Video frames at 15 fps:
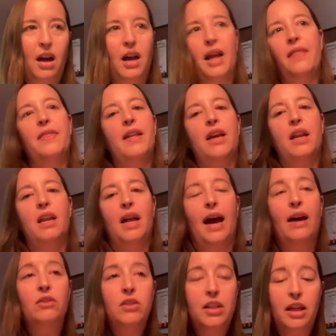And then
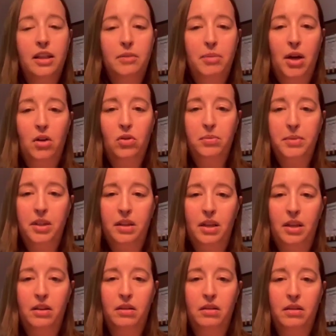outside the ballroom in
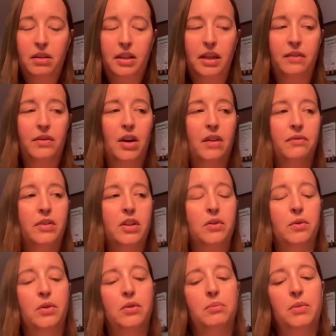another set of conference
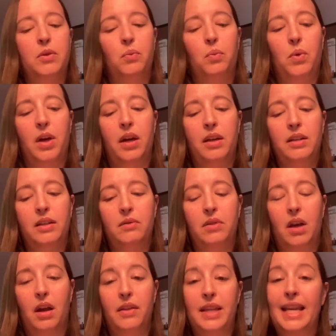rooms was
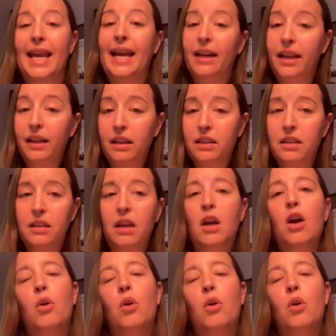the annex,